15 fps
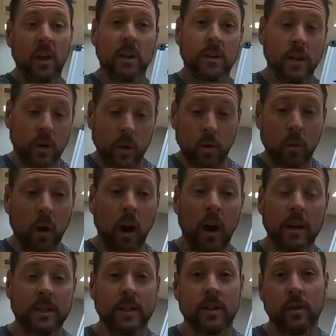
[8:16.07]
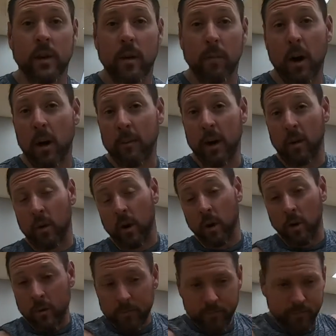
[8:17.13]
So on to doing a barbell row.
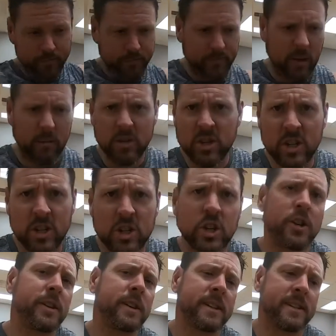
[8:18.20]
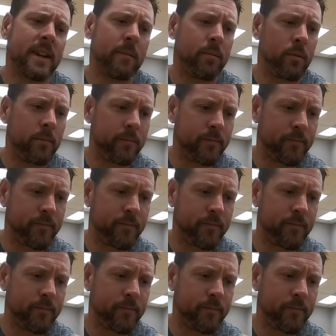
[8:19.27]
I'm just going to show you an example.